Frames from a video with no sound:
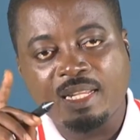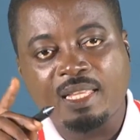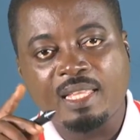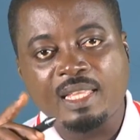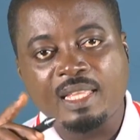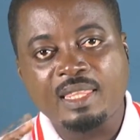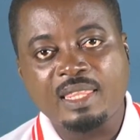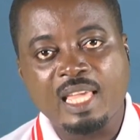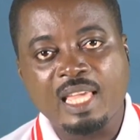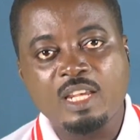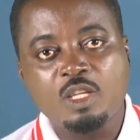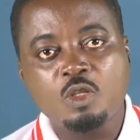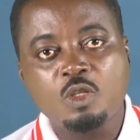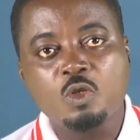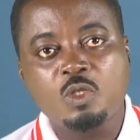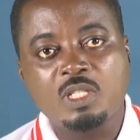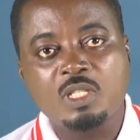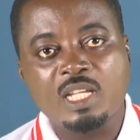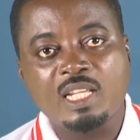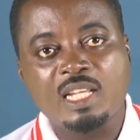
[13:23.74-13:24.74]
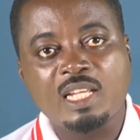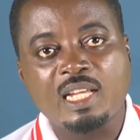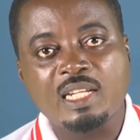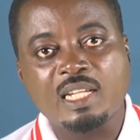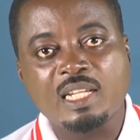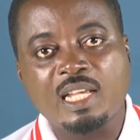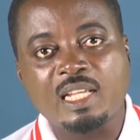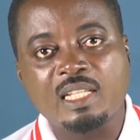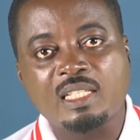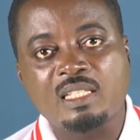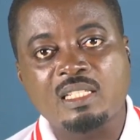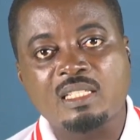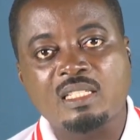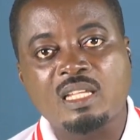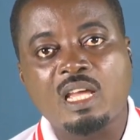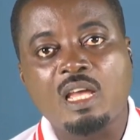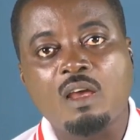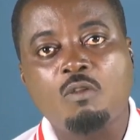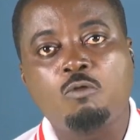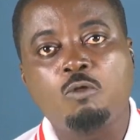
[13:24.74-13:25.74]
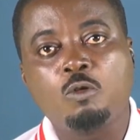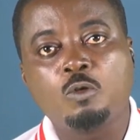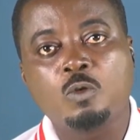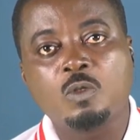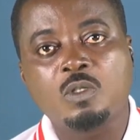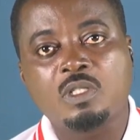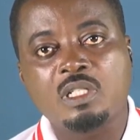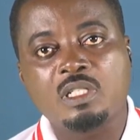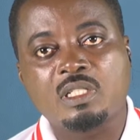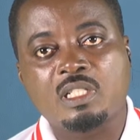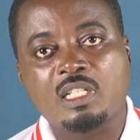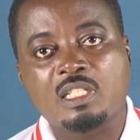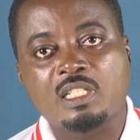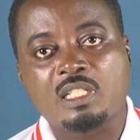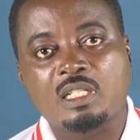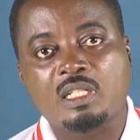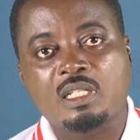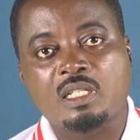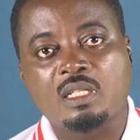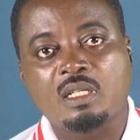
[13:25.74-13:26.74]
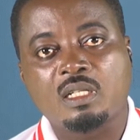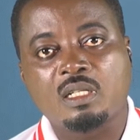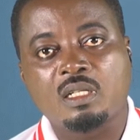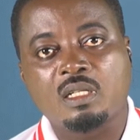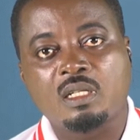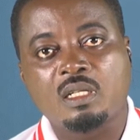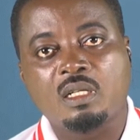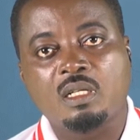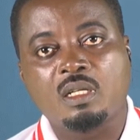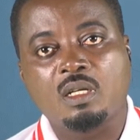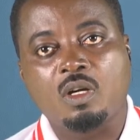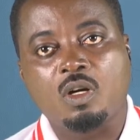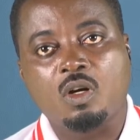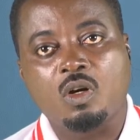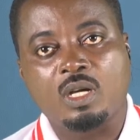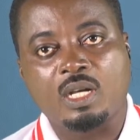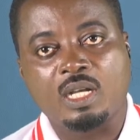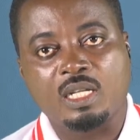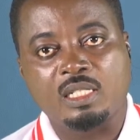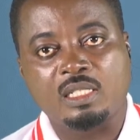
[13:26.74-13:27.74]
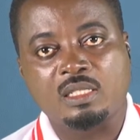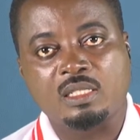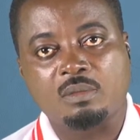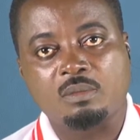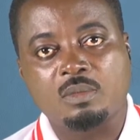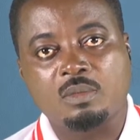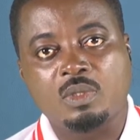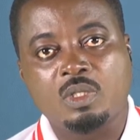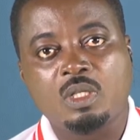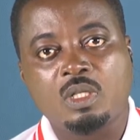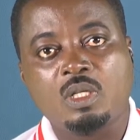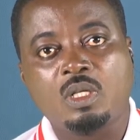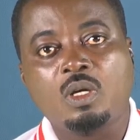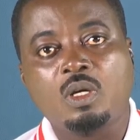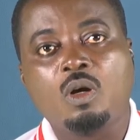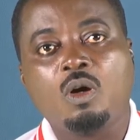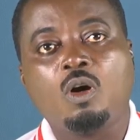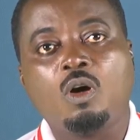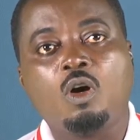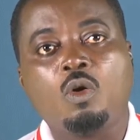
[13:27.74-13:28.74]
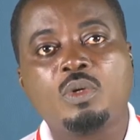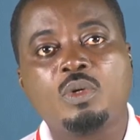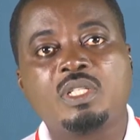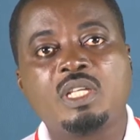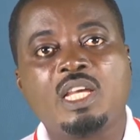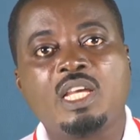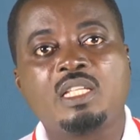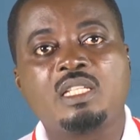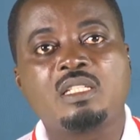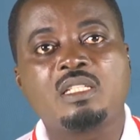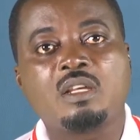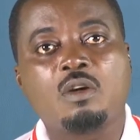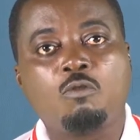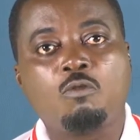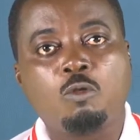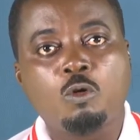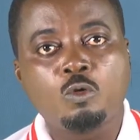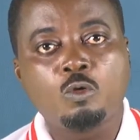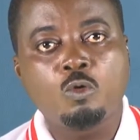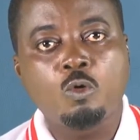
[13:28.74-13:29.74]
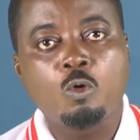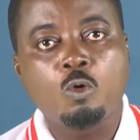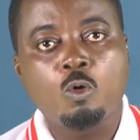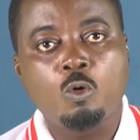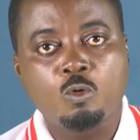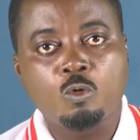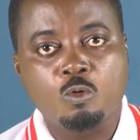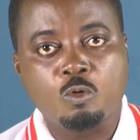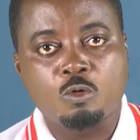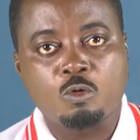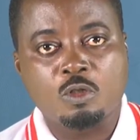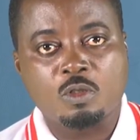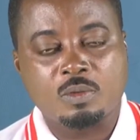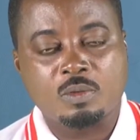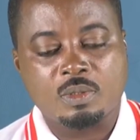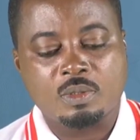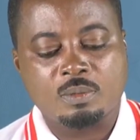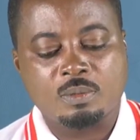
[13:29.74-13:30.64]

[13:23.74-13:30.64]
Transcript: then you say that it is a photosynthetic organism, or we say it is a photoautotroph.